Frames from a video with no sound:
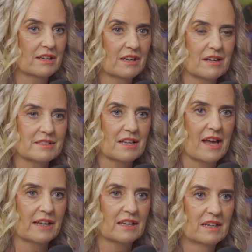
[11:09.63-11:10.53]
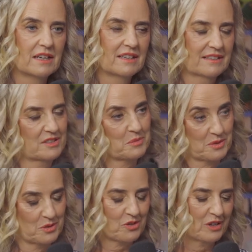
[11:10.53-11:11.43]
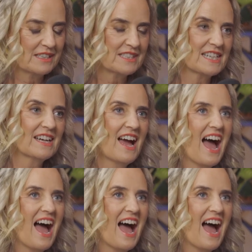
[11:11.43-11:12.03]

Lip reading: and I was like, this was not Grenadier.